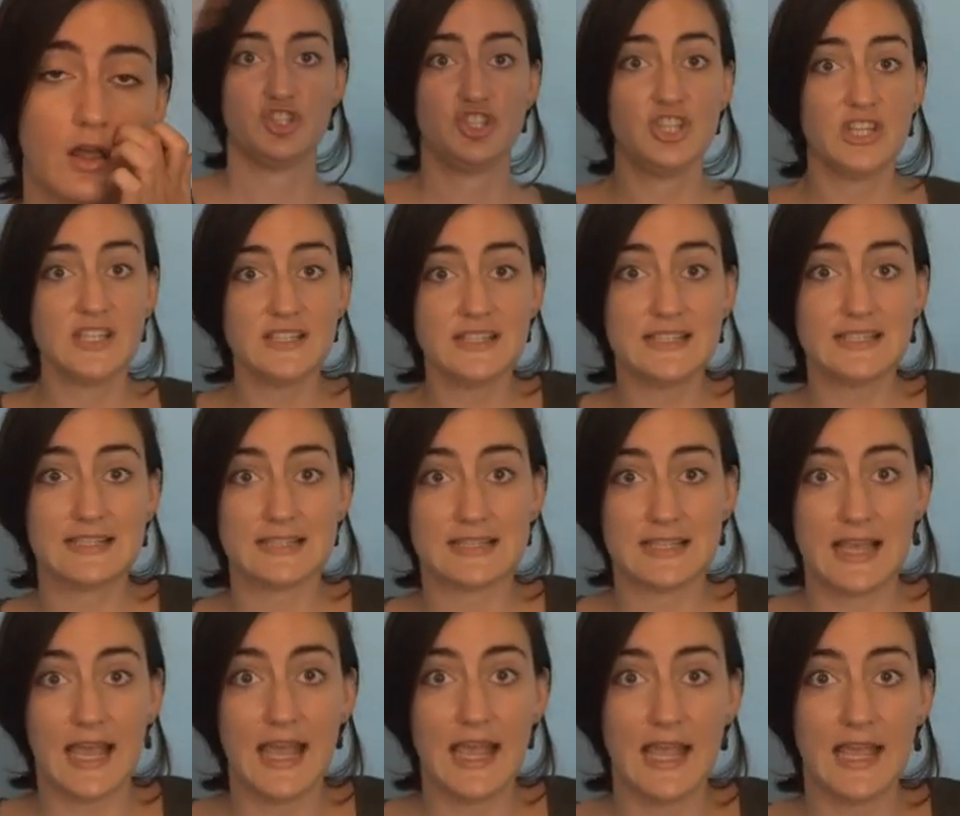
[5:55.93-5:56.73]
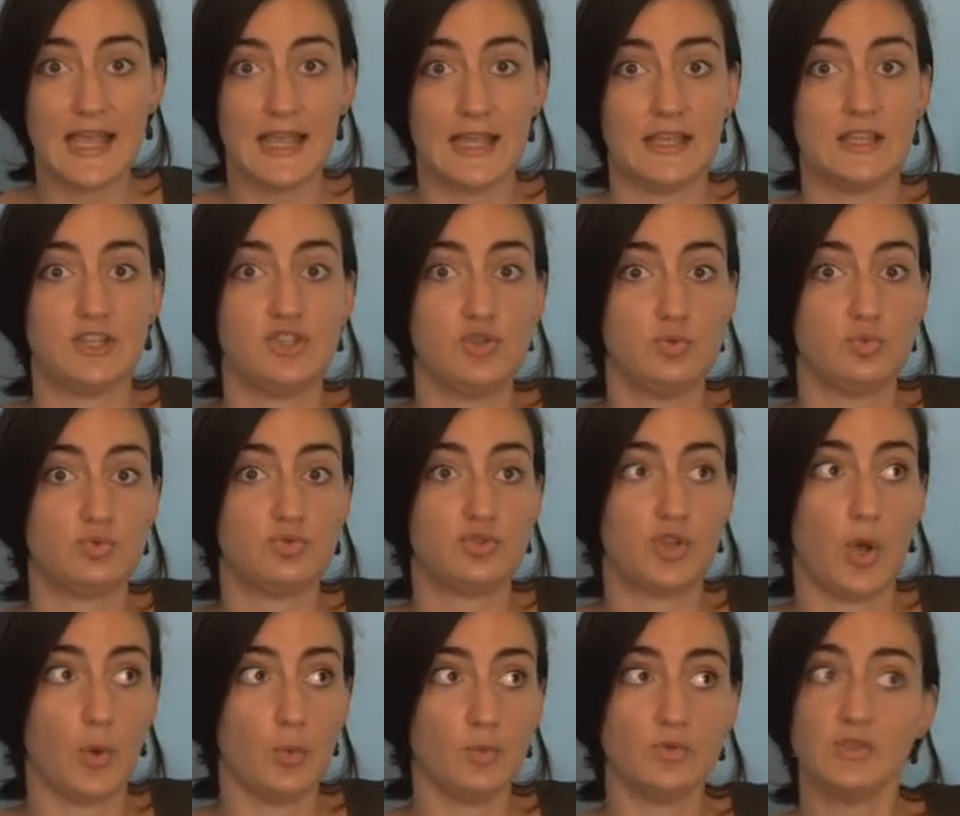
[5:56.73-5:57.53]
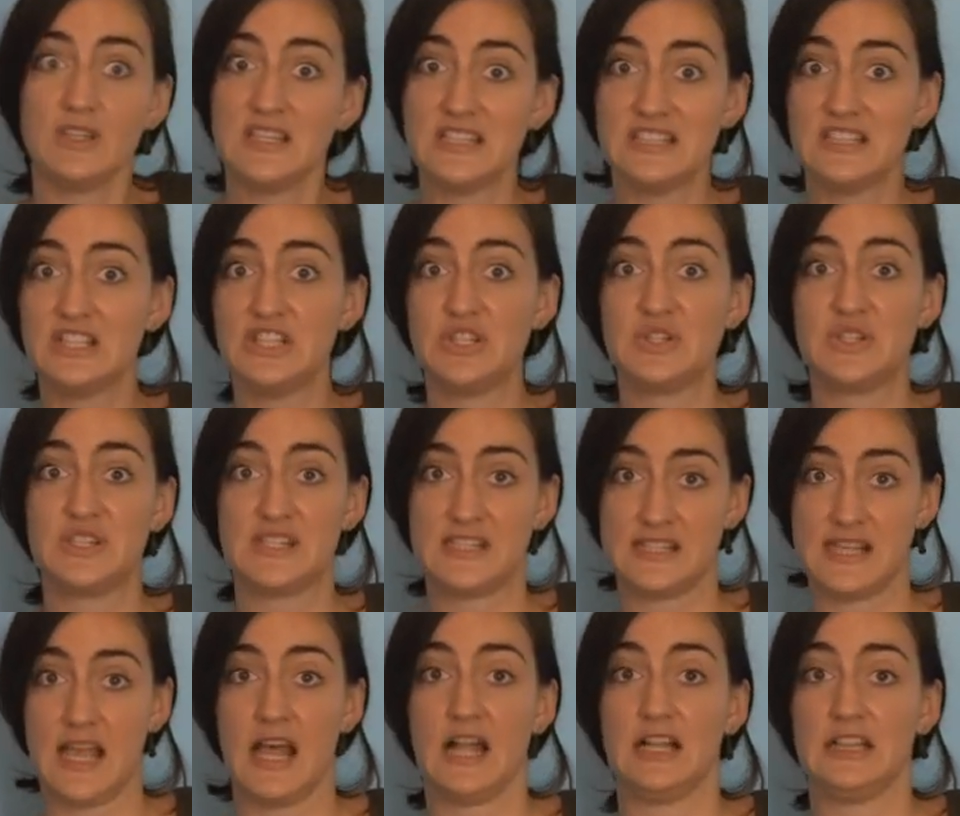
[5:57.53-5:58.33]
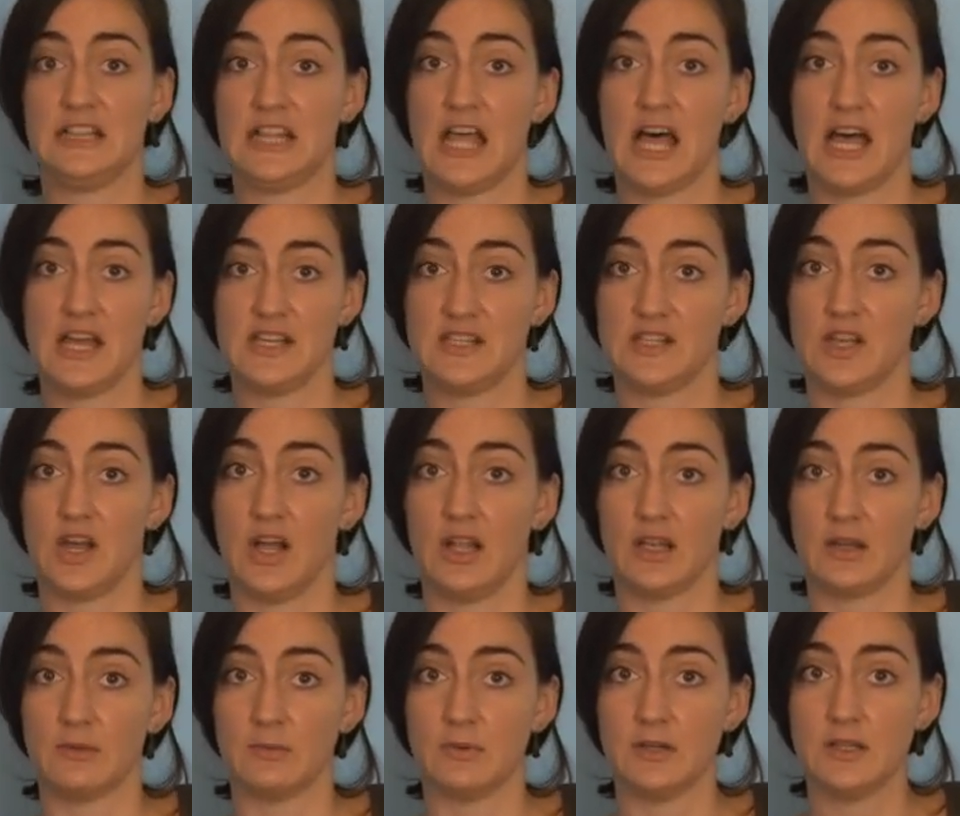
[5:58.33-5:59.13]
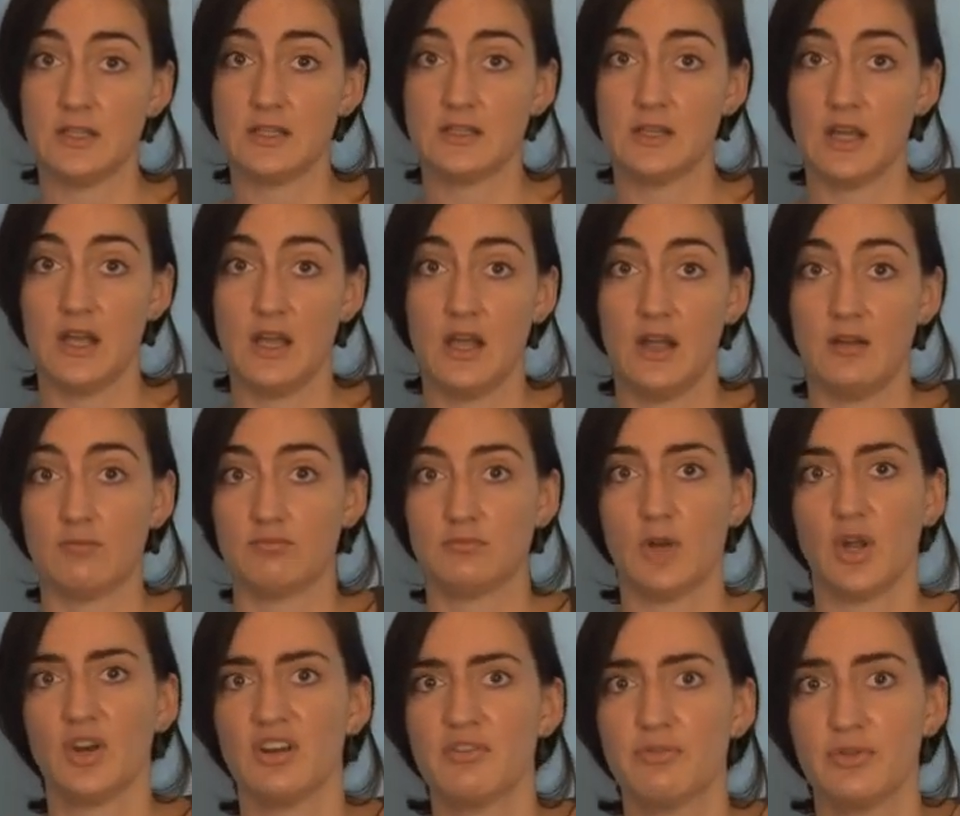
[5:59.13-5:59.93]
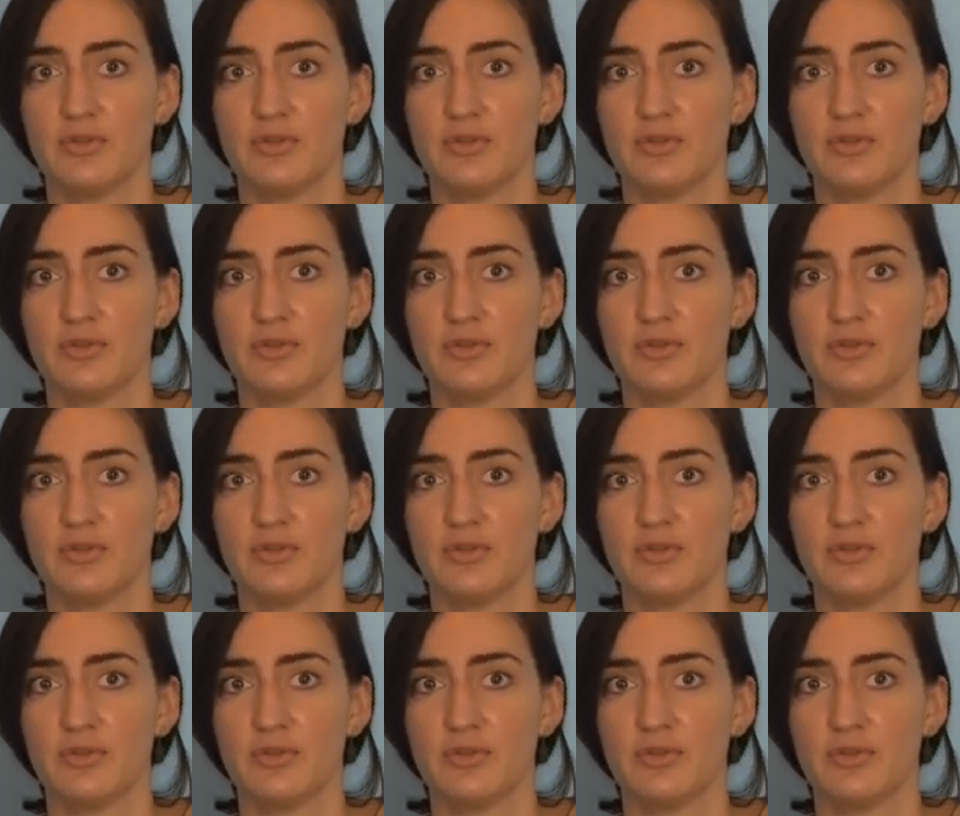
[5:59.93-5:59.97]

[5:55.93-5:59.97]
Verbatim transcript: Just saying, you don't need to sell lies, Hollywood. Not